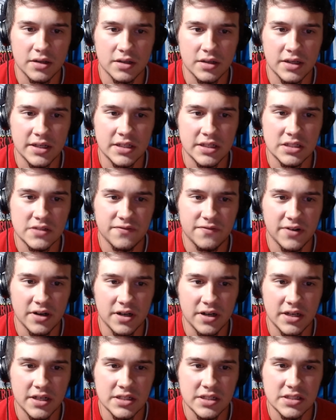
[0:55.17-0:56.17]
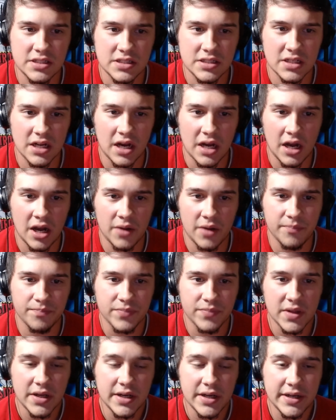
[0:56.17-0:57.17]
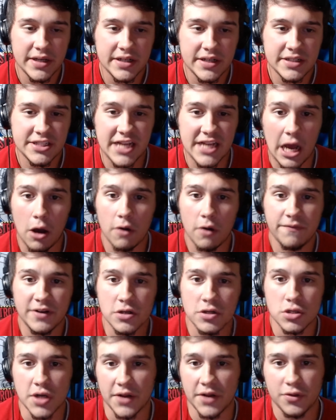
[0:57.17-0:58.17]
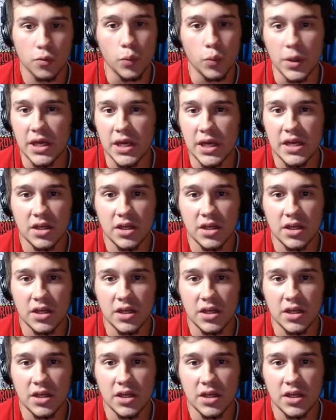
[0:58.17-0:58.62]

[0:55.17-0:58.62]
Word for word: Is, is, um... see how it feels throughout the week.